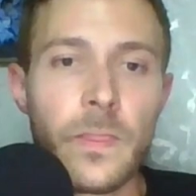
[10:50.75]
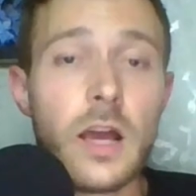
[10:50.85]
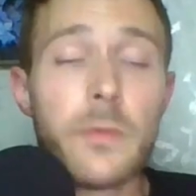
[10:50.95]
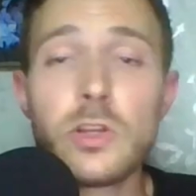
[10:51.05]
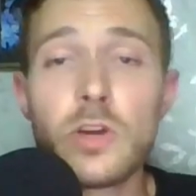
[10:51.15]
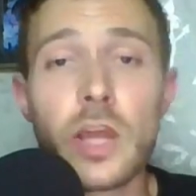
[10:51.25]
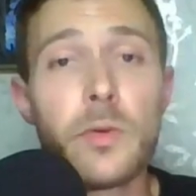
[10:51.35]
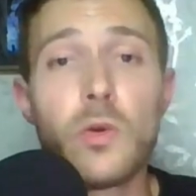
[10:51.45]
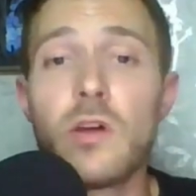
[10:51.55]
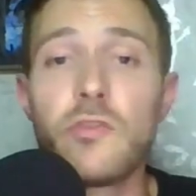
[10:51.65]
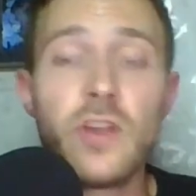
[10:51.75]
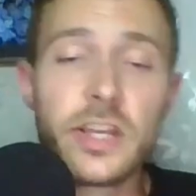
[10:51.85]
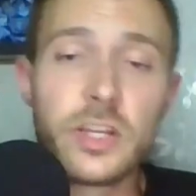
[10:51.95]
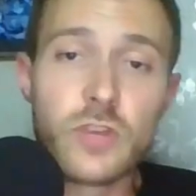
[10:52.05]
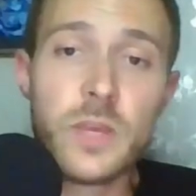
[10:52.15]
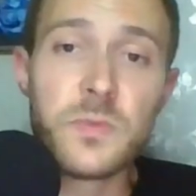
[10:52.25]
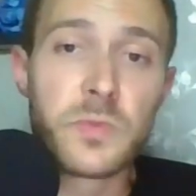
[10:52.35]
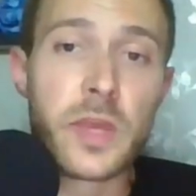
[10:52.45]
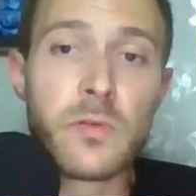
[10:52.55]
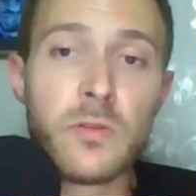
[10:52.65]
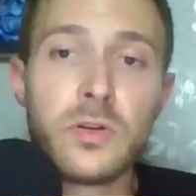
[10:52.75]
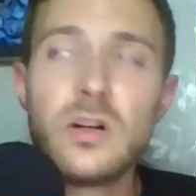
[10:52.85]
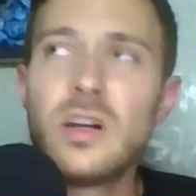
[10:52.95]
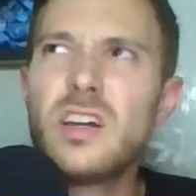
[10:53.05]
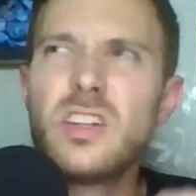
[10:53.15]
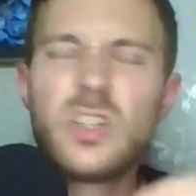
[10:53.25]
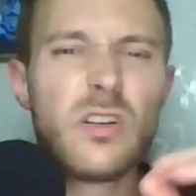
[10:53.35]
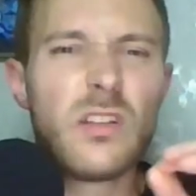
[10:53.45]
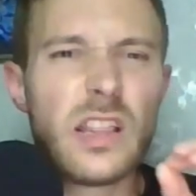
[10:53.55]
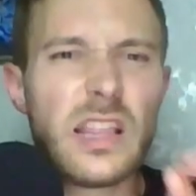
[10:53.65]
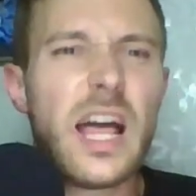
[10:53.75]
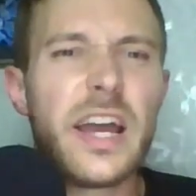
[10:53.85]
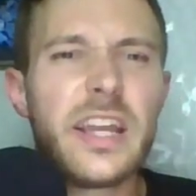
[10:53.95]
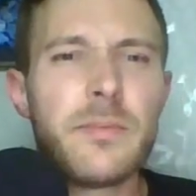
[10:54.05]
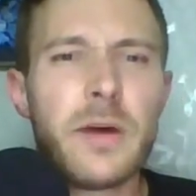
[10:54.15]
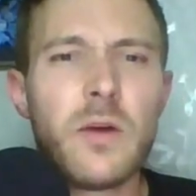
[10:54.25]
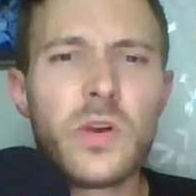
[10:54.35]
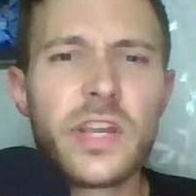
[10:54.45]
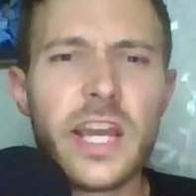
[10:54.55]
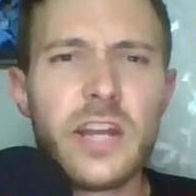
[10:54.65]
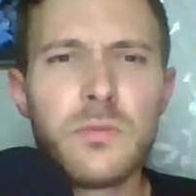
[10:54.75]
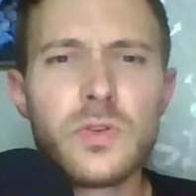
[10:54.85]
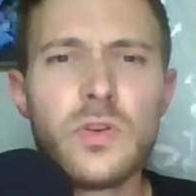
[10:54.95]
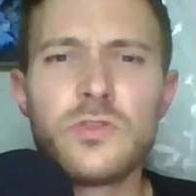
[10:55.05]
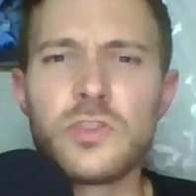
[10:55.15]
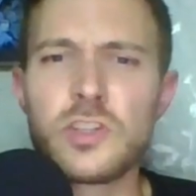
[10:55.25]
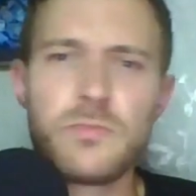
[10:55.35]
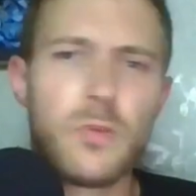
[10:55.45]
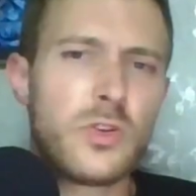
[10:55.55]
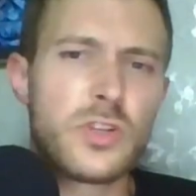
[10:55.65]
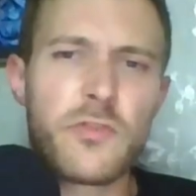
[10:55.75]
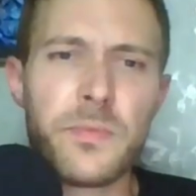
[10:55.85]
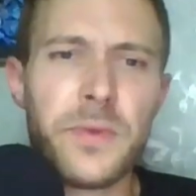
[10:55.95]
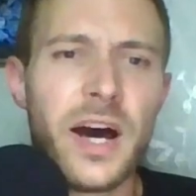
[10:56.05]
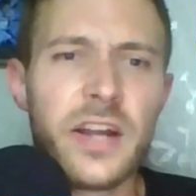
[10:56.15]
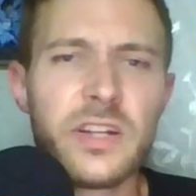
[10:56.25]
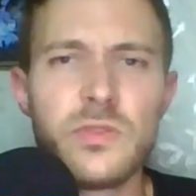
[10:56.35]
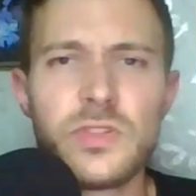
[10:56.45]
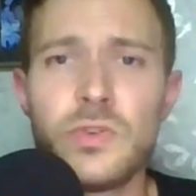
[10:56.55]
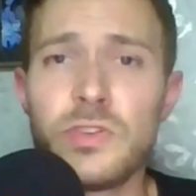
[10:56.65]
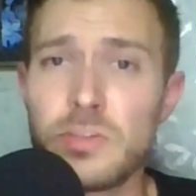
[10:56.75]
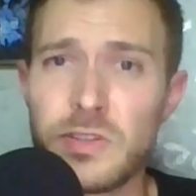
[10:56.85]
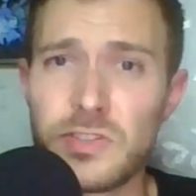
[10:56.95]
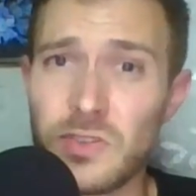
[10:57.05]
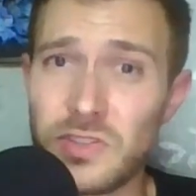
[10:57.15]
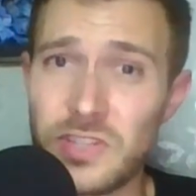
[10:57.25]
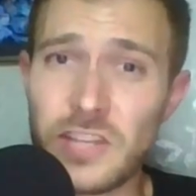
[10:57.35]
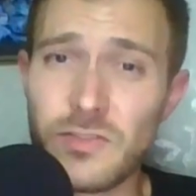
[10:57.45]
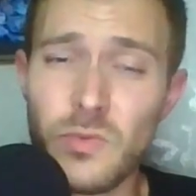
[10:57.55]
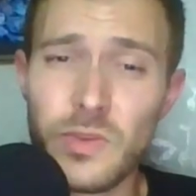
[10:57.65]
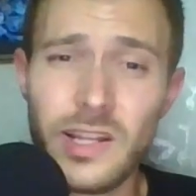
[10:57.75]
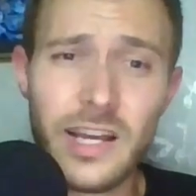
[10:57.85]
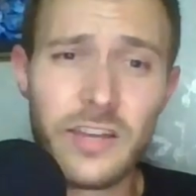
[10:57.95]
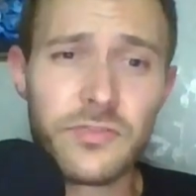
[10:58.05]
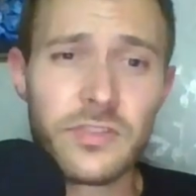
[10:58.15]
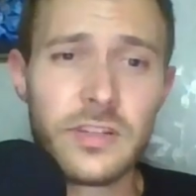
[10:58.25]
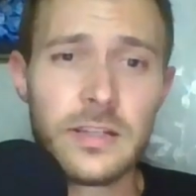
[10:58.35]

I mean, don't get me wrong, follow your dreams, people, but don't lie about what you're getting up to and just sponge off your partner who's doing something successful with her life.